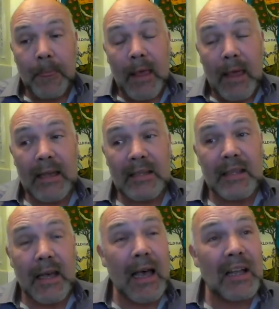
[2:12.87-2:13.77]
is
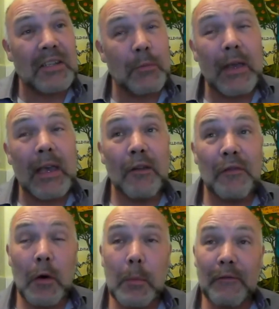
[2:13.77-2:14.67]
that actually we kind of
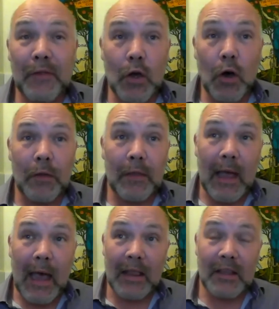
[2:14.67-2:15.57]
felt a bit forgotten
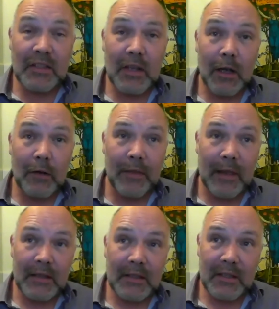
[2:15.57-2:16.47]
at the start of
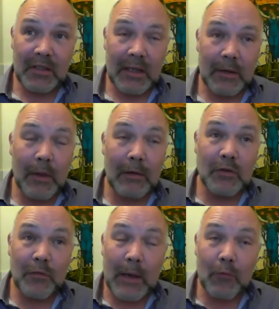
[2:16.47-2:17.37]
this. Actually, there was
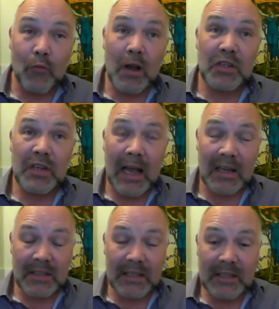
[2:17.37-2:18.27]
a big rush
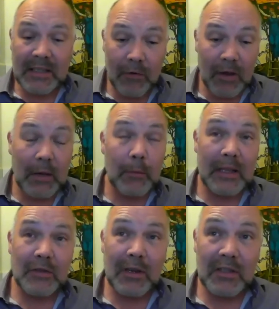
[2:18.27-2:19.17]
actually to say, crikey, we
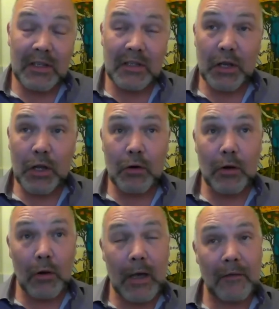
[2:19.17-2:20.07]
need to actually secure and
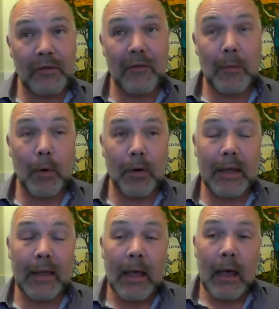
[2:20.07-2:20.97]
look after
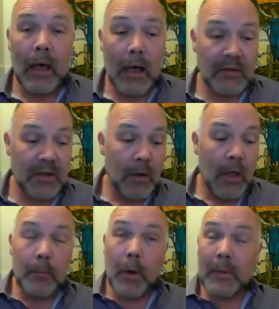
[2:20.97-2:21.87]
everybody. So
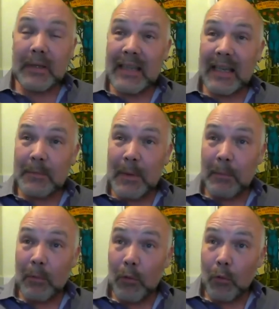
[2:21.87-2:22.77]
public sector
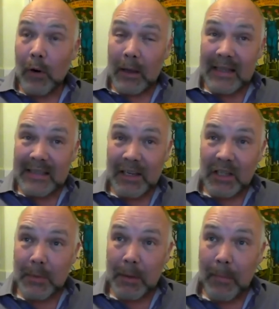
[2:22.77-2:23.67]
people will all continue
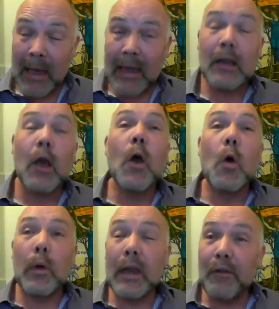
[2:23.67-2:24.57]
to be paid.
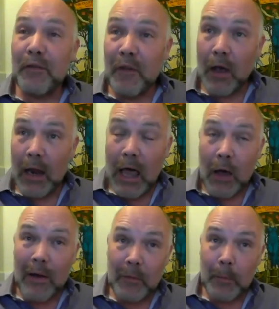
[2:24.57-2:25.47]
We're going to furlough
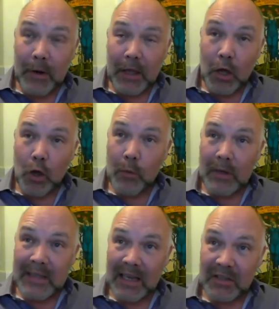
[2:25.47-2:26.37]
everybody who
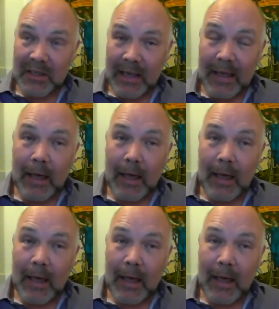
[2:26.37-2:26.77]
is actually